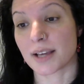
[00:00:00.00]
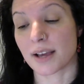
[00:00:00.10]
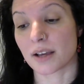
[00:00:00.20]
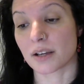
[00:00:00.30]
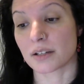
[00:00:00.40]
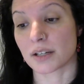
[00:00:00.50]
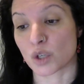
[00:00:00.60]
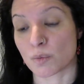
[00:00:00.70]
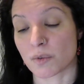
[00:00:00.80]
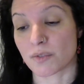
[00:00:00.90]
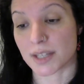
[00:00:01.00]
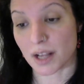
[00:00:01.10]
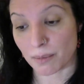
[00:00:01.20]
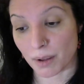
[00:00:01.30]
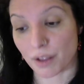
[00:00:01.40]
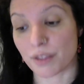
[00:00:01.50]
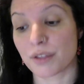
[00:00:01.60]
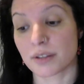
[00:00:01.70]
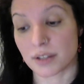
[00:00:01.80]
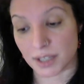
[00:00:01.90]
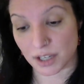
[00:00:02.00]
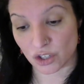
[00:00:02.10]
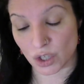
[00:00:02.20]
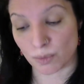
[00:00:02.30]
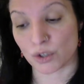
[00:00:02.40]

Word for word: And in terms of the scalp health, the DHT